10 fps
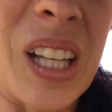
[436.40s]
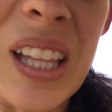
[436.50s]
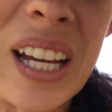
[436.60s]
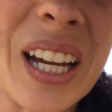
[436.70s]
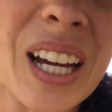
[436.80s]

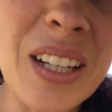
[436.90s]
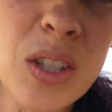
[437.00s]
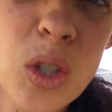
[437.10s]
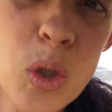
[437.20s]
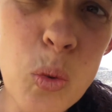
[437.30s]
Like I
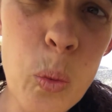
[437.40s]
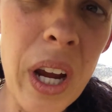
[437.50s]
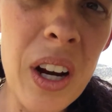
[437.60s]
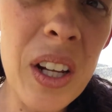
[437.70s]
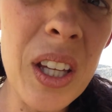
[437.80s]

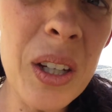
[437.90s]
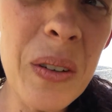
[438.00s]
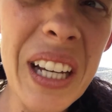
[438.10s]
swear to you,